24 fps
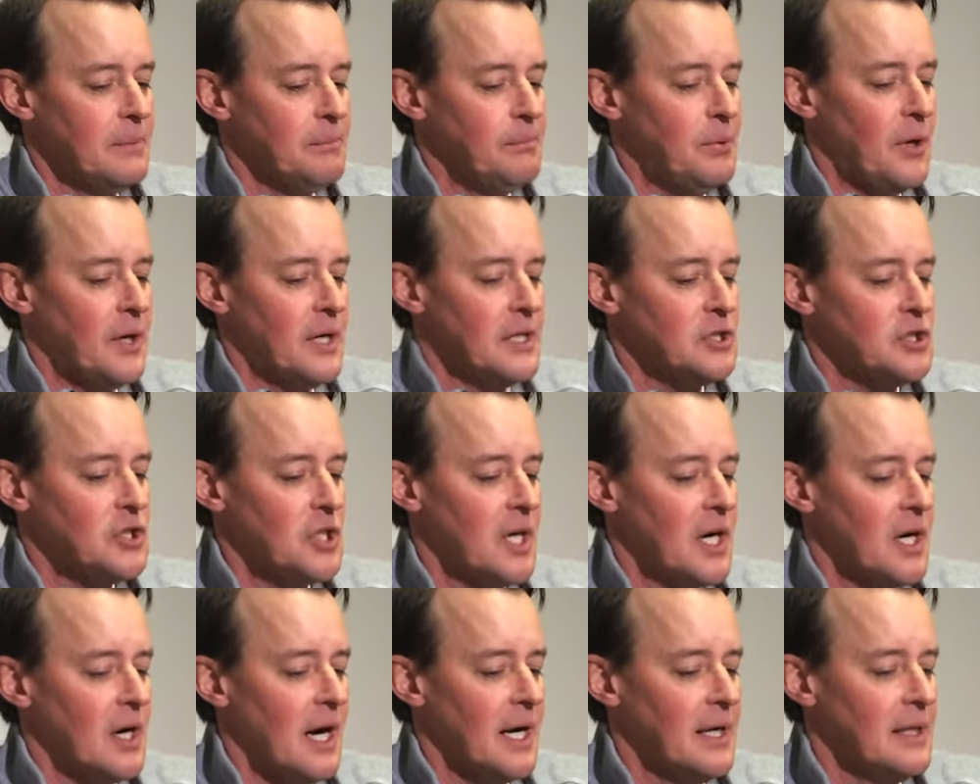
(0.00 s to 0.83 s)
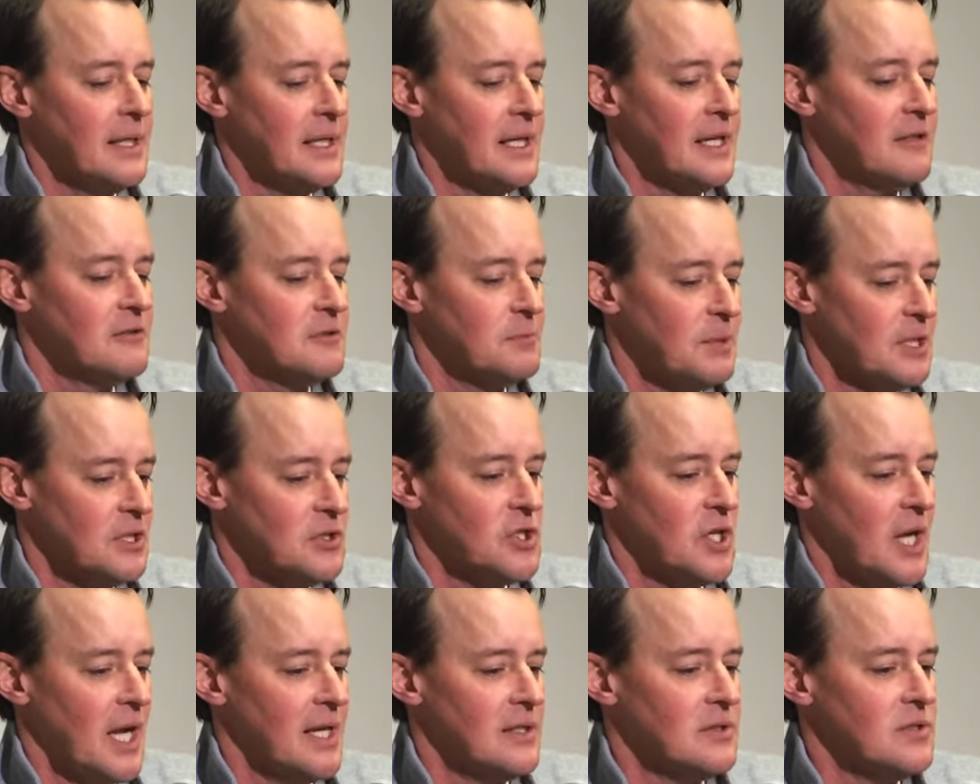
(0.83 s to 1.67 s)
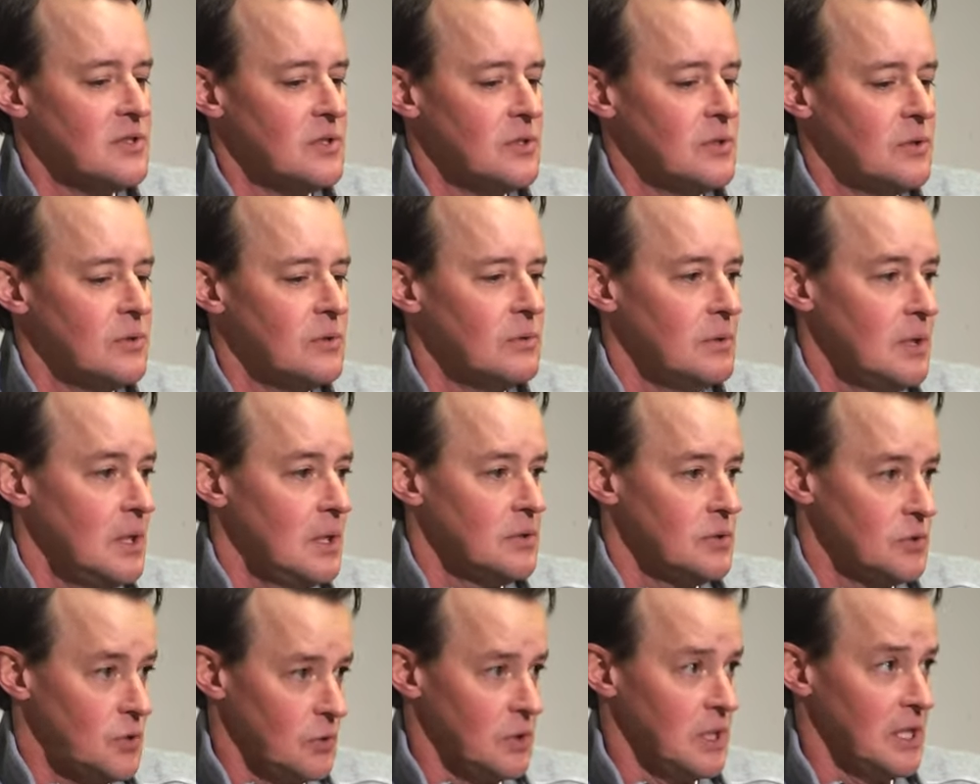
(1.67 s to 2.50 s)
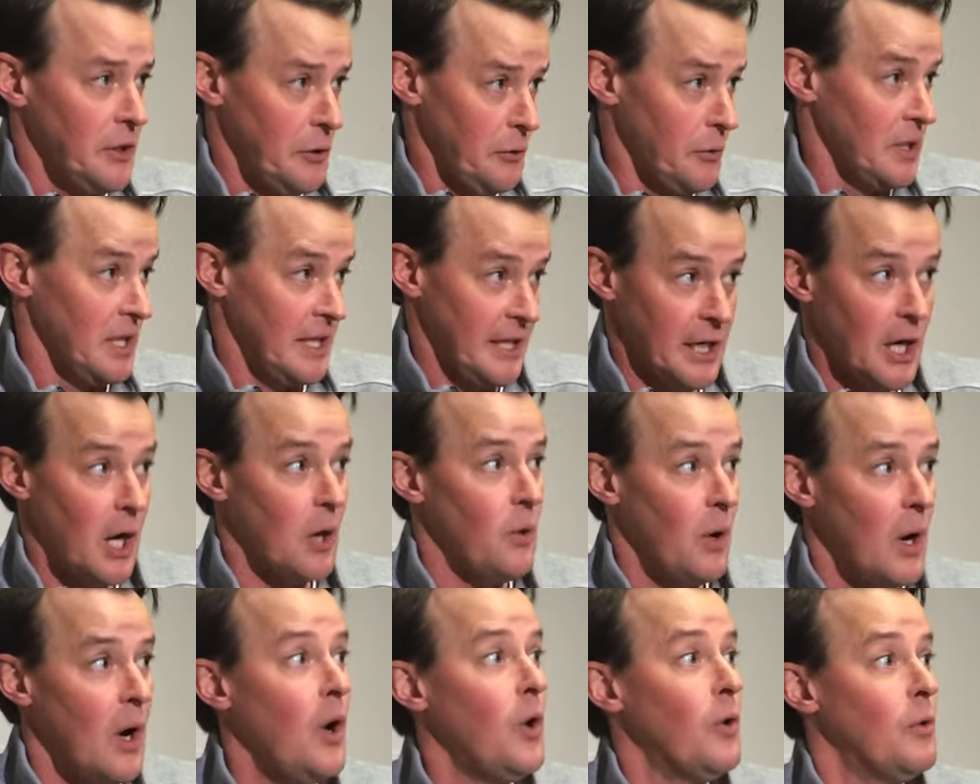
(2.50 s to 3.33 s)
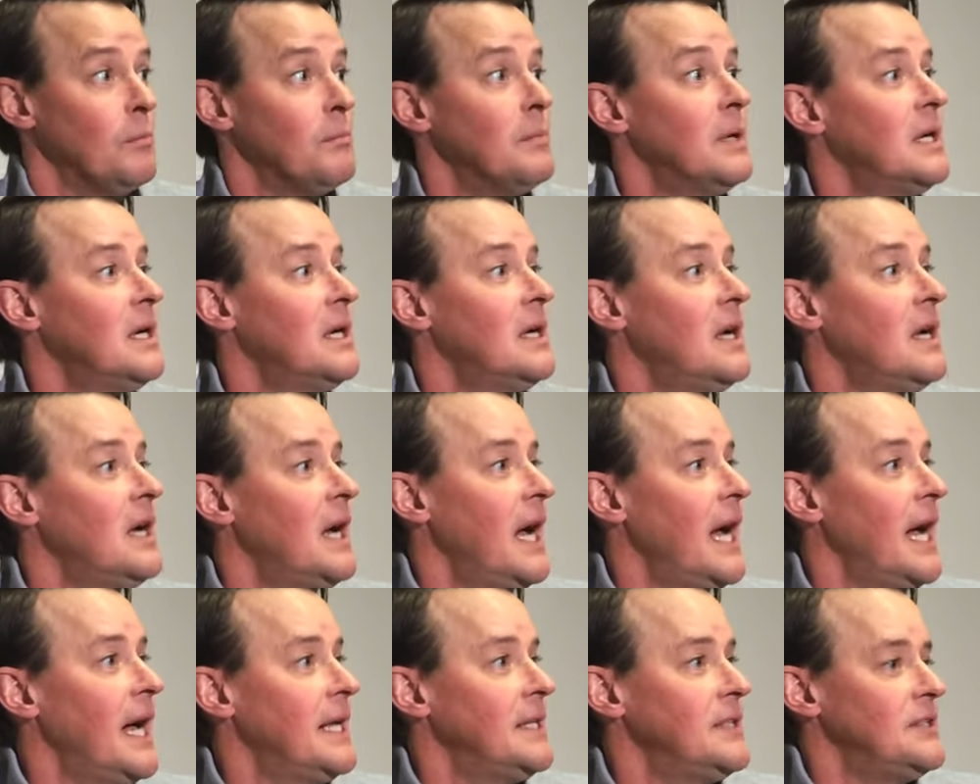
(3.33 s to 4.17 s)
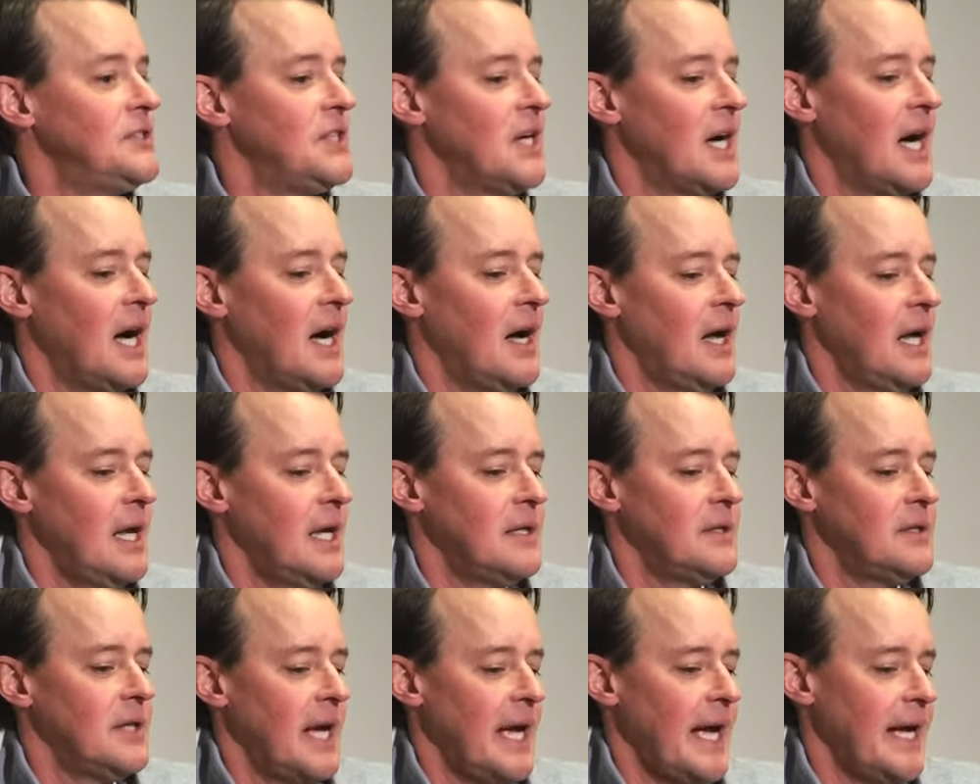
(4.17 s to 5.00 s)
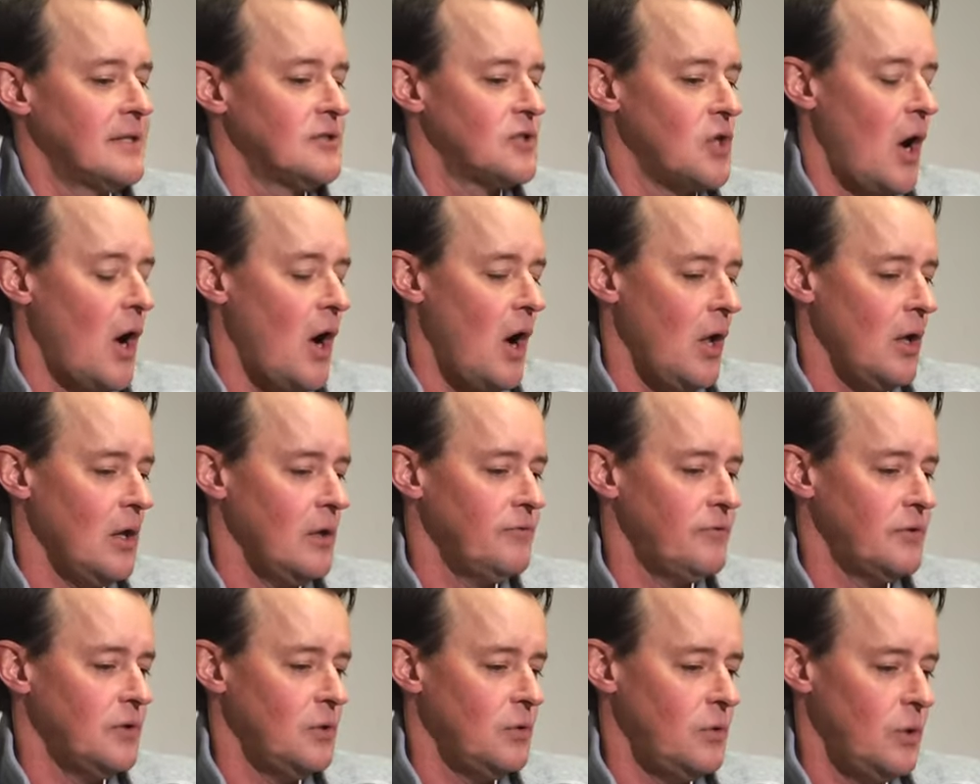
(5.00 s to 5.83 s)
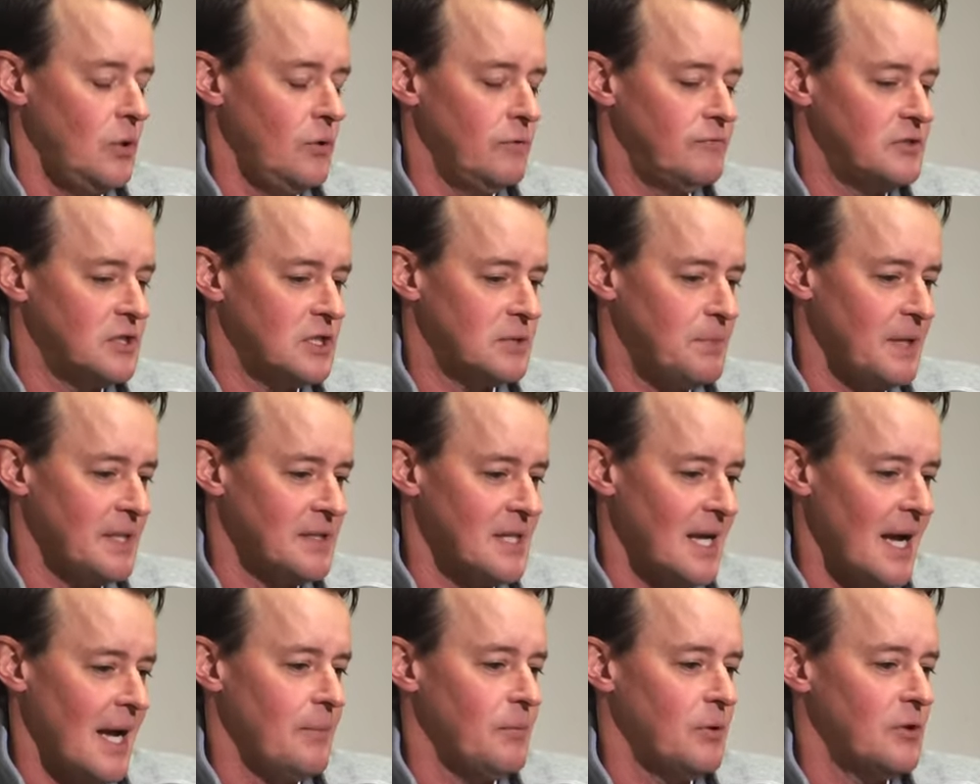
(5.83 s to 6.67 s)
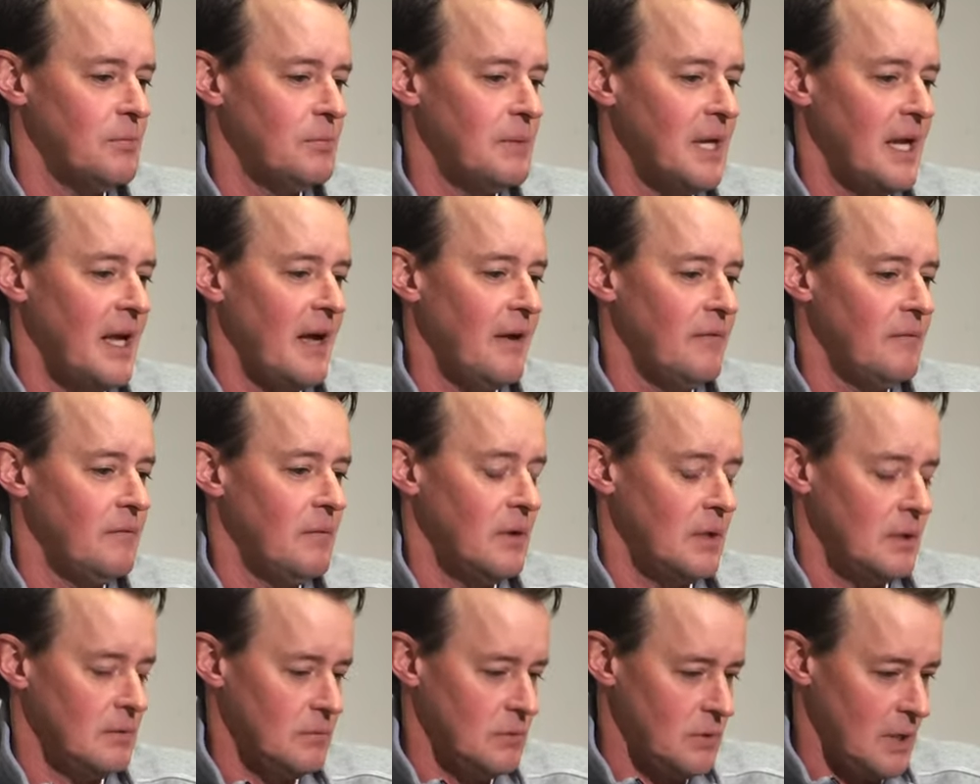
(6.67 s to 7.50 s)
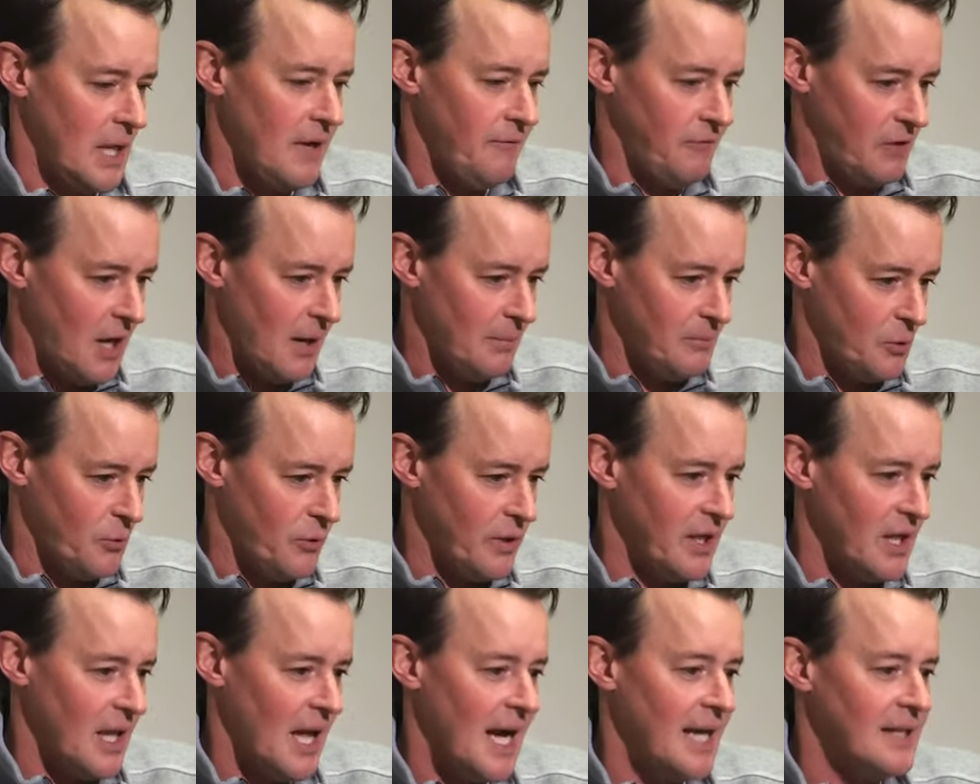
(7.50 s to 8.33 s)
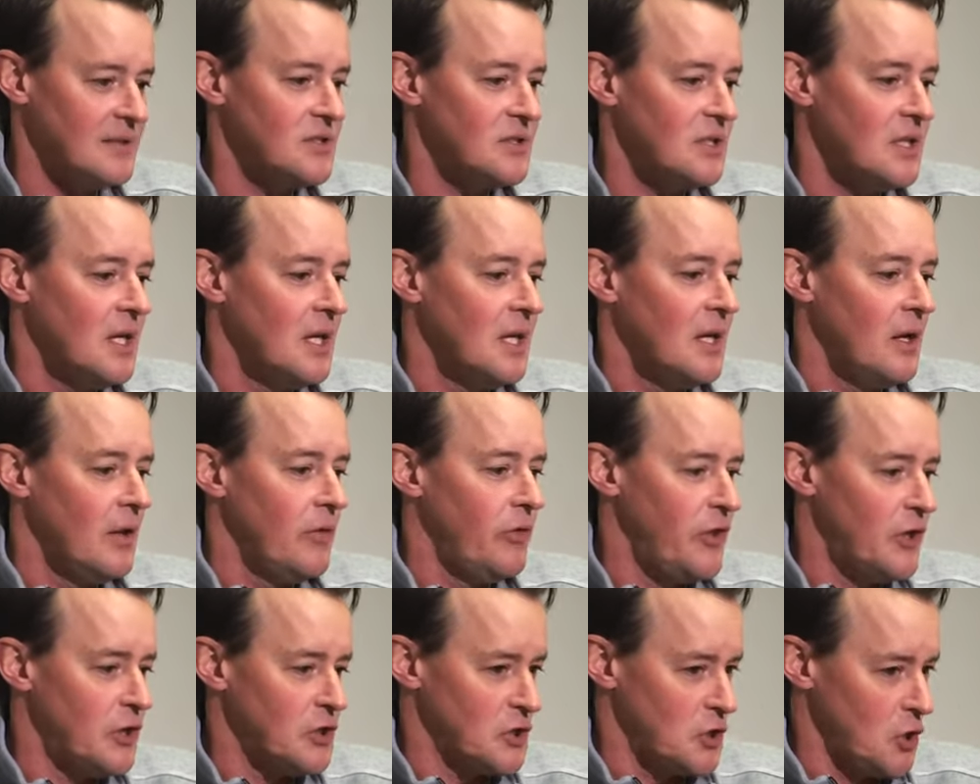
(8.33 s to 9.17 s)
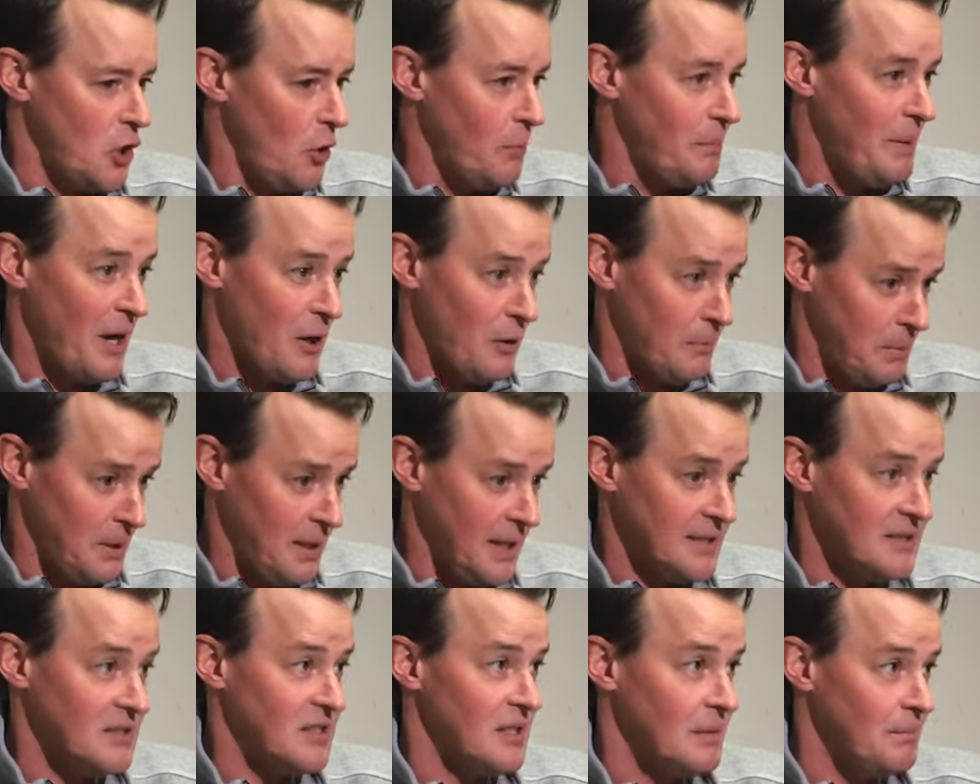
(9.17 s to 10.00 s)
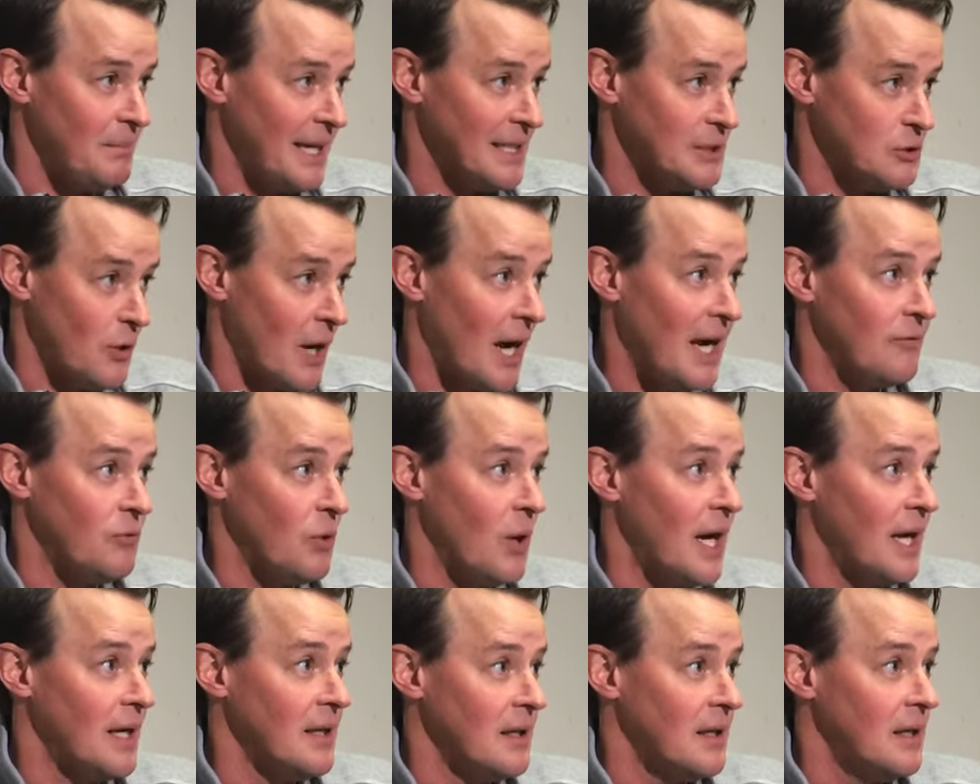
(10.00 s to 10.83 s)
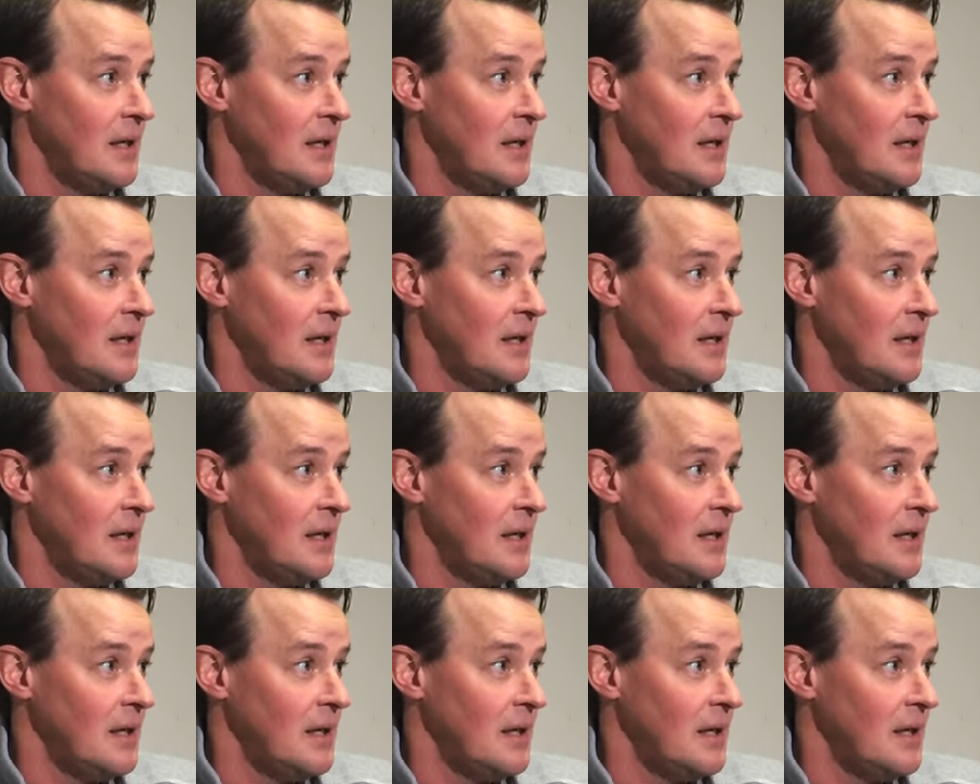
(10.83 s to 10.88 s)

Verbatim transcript: party chair, it gives me a chance to to literally go home. And uh, and as all of you who've spent time with me have, have come to realize, there's no better place than my driveway.